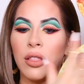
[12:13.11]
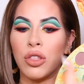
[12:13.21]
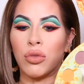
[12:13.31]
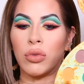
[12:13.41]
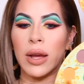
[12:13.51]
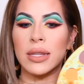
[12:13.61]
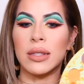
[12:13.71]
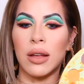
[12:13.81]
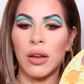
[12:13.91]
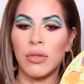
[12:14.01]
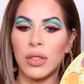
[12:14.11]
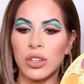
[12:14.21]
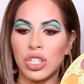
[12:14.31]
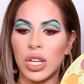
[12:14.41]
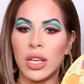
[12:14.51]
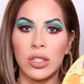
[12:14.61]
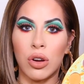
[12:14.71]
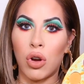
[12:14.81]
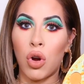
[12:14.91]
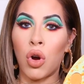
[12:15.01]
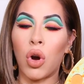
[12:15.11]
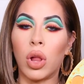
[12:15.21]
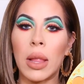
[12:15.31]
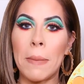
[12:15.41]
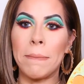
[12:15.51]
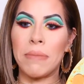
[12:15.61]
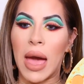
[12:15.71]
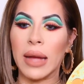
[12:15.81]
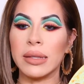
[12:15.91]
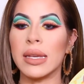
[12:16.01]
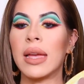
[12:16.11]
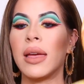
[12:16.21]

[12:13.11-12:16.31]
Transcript: The rest of the shades are all matte.